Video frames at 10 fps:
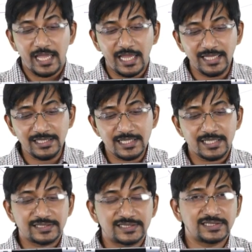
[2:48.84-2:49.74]
In
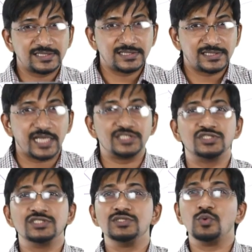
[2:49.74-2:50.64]

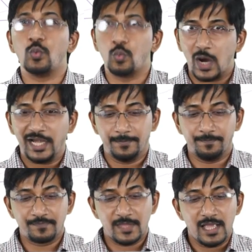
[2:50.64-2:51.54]
section 1,
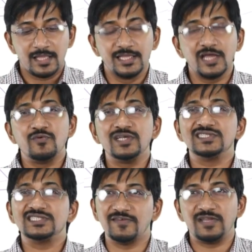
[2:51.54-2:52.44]
there were
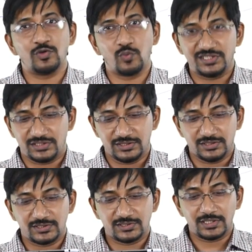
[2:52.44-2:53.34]
7
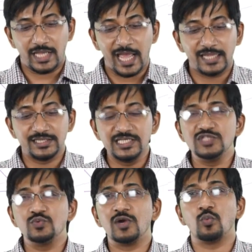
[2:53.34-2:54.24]
questions, and
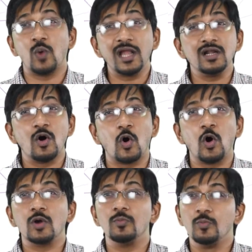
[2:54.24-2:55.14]
these were one
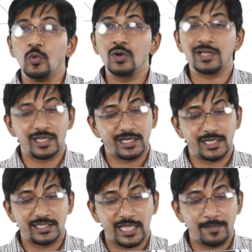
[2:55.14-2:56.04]
or more correct
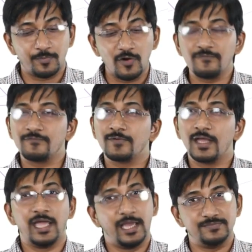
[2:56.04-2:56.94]
type of
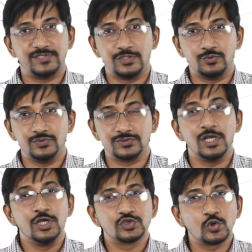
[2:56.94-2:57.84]
MCQs.
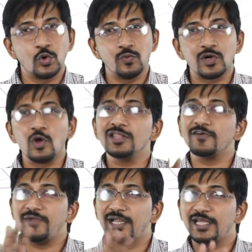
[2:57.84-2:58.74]
So overall, the
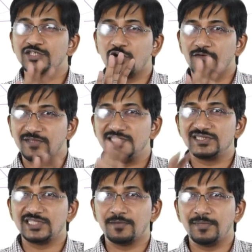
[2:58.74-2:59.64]
weightage of this
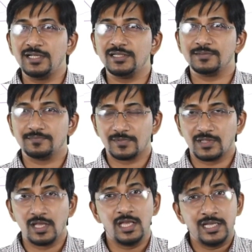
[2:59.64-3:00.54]
segment,
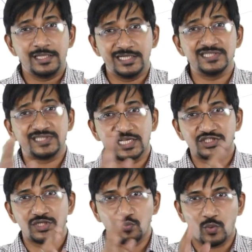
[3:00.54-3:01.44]
that is
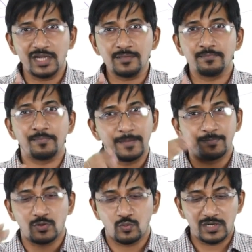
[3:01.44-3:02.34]
section 1,
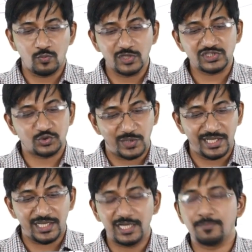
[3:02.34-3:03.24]
paper 1, was
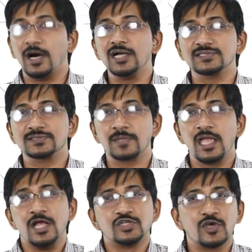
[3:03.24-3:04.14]
28 marks.
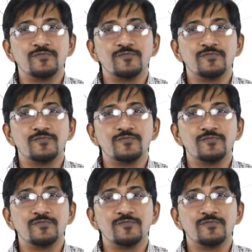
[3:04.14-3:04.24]
So